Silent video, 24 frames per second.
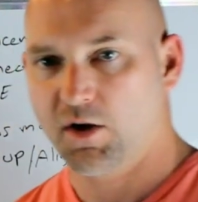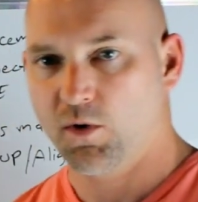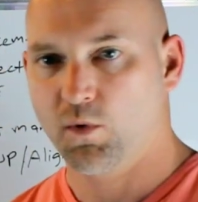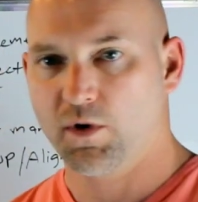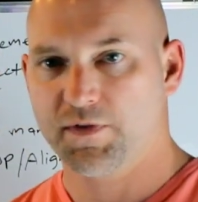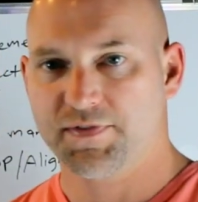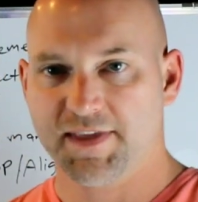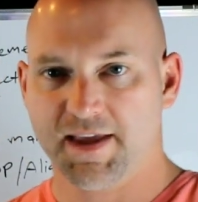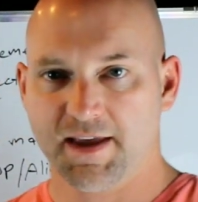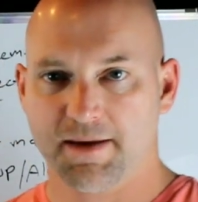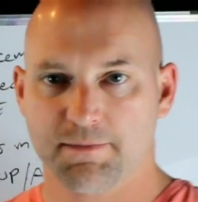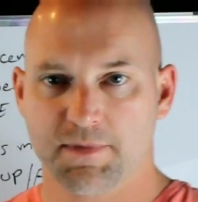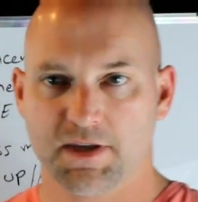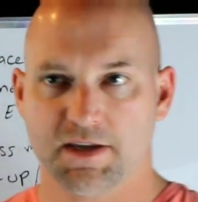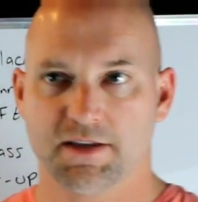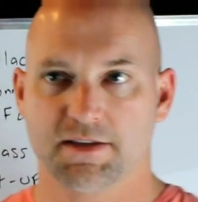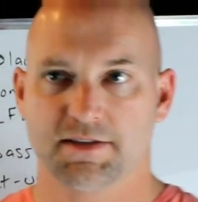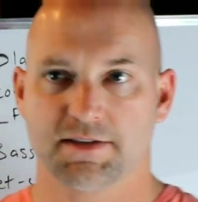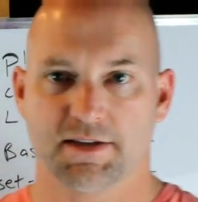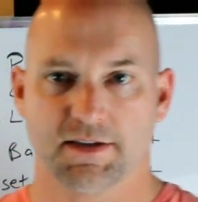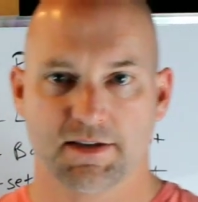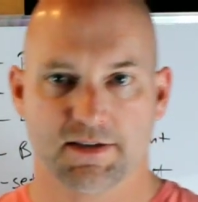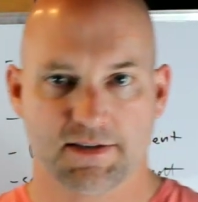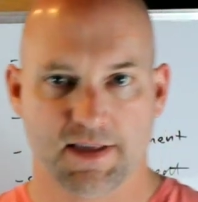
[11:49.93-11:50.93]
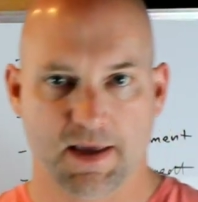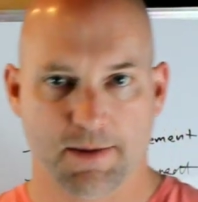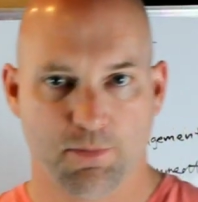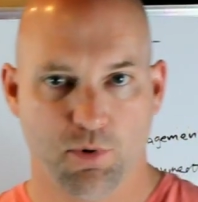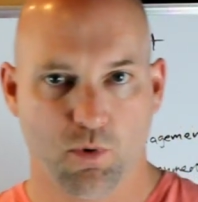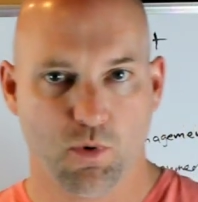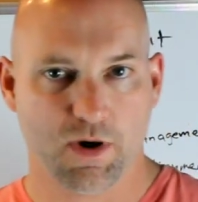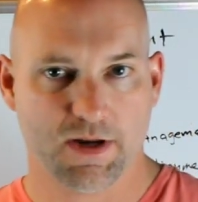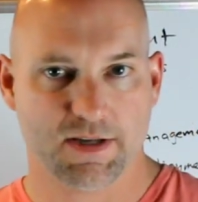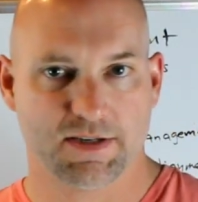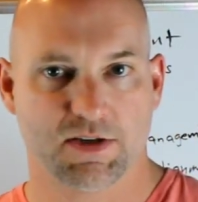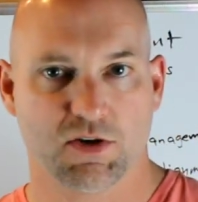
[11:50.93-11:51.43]
What that means is that
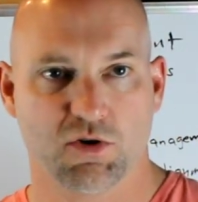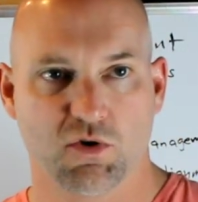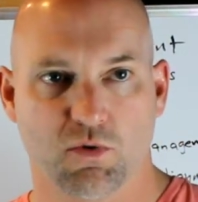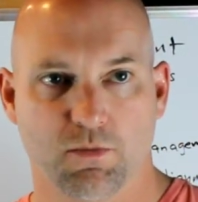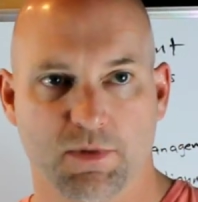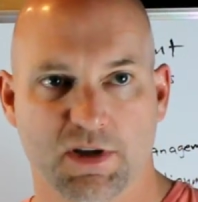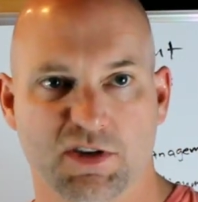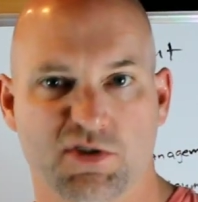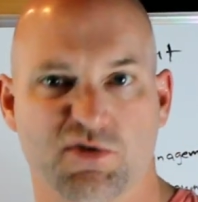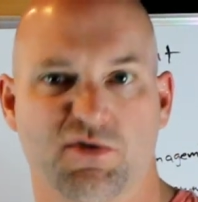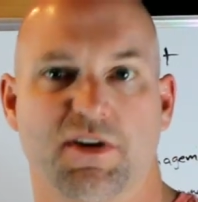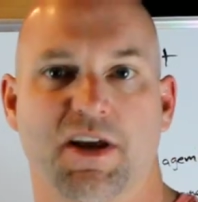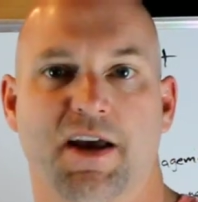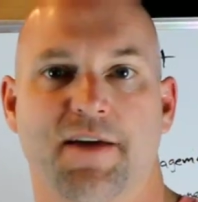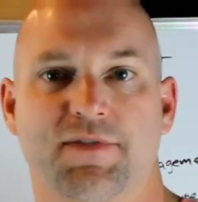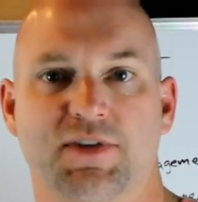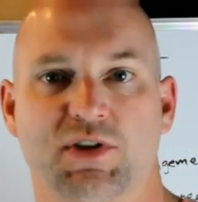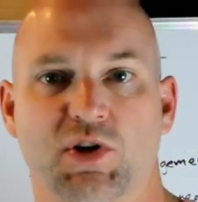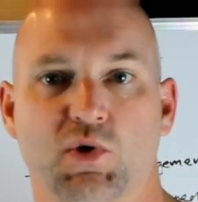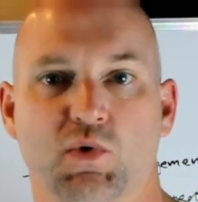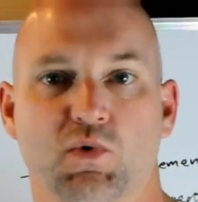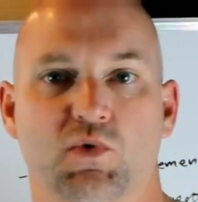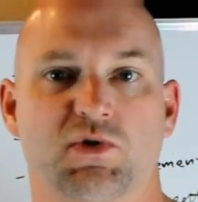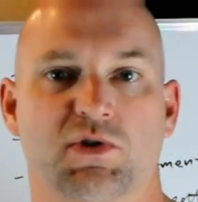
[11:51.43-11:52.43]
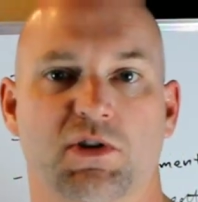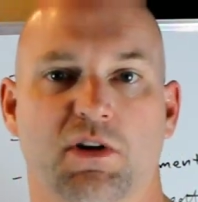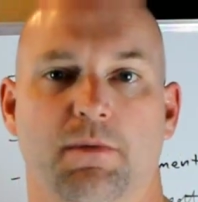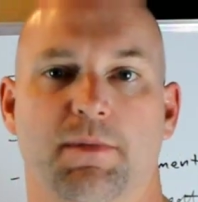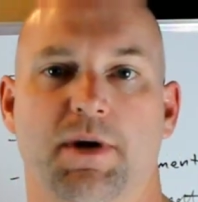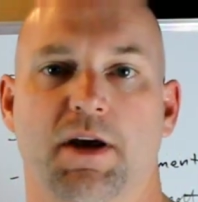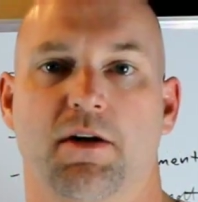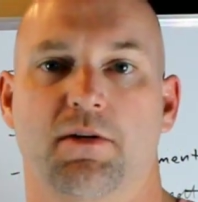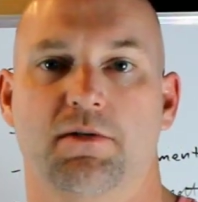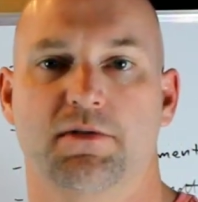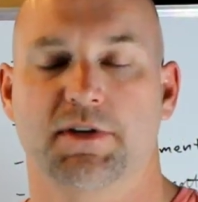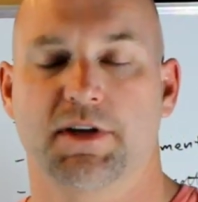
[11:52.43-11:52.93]
0.2 means you have two
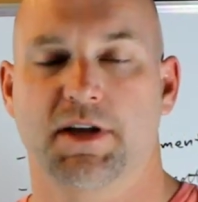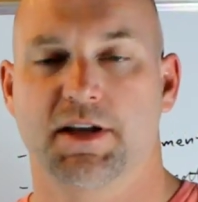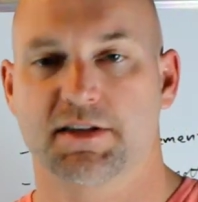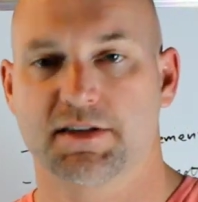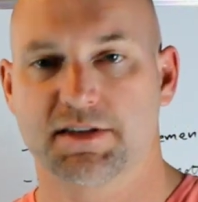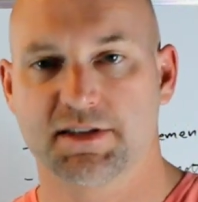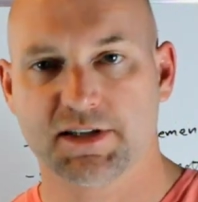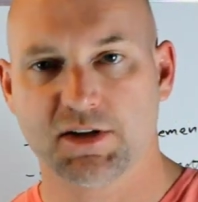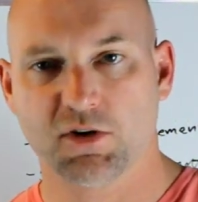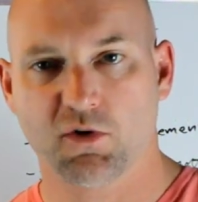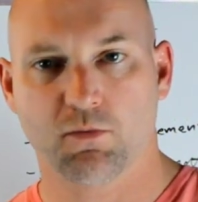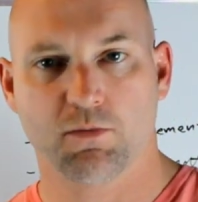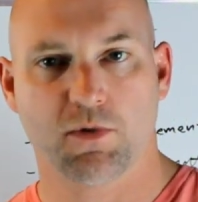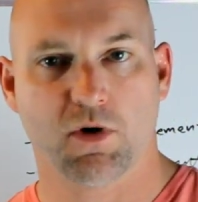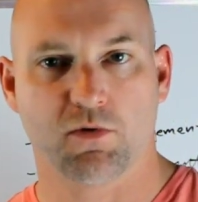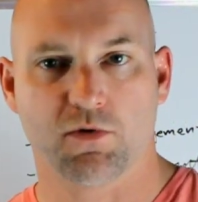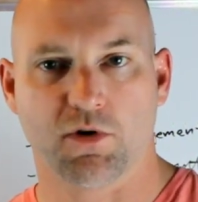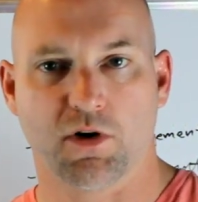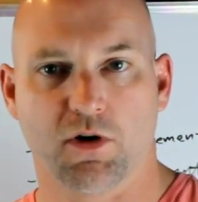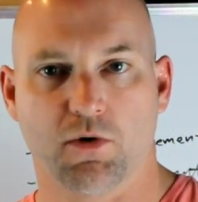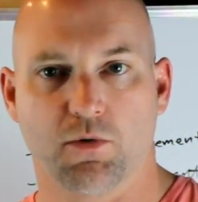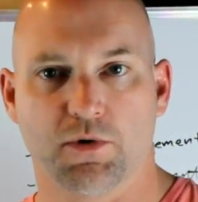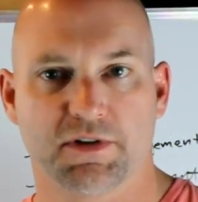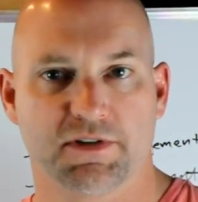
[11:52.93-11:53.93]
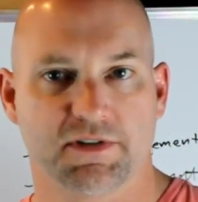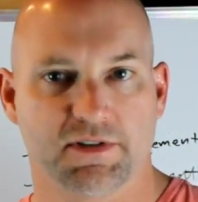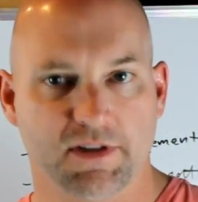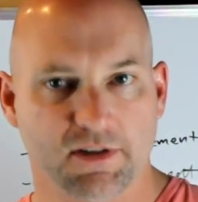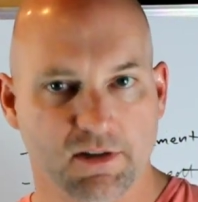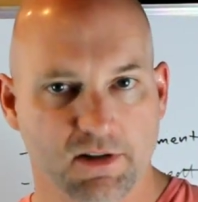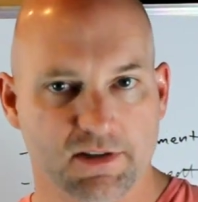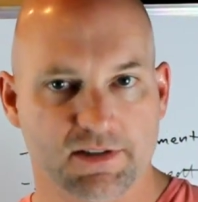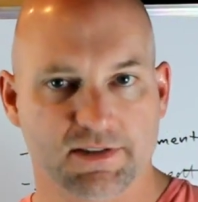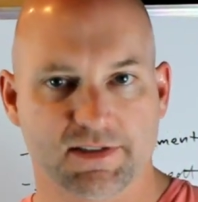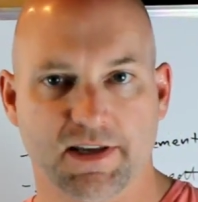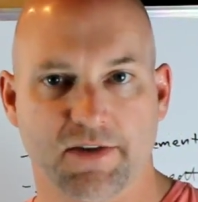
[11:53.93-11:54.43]
sub outs. It's still mono, it's
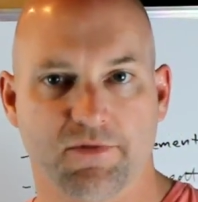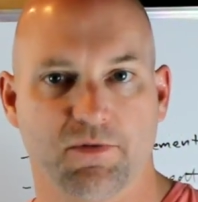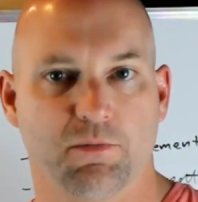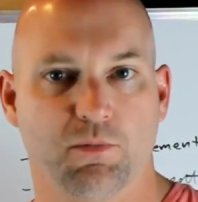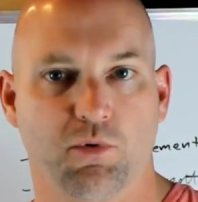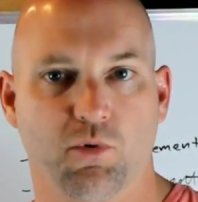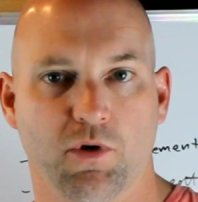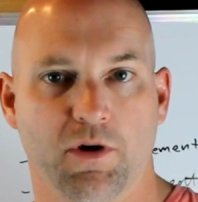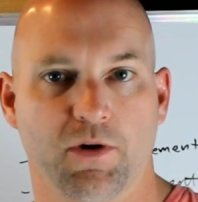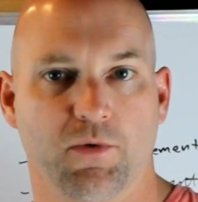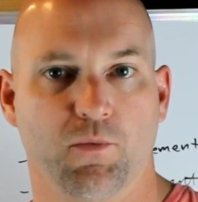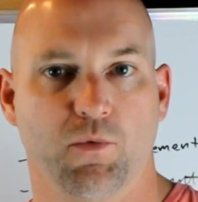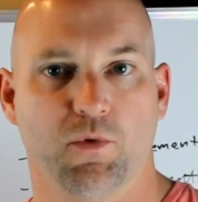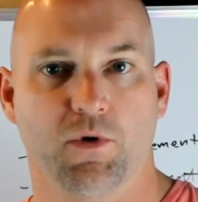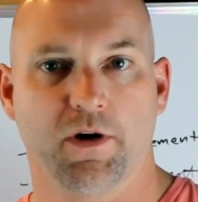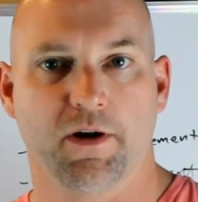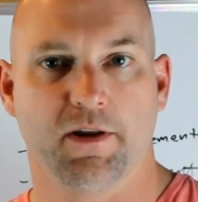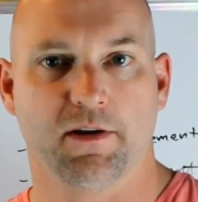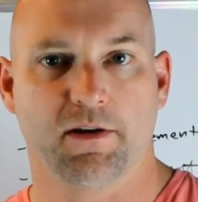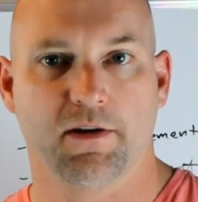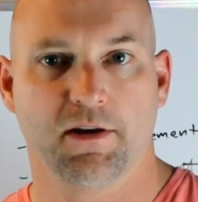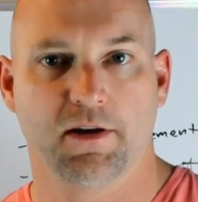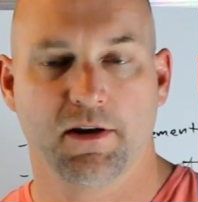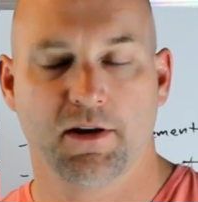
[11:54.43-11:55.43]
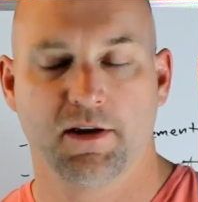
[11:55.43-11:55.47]
still a 7.1.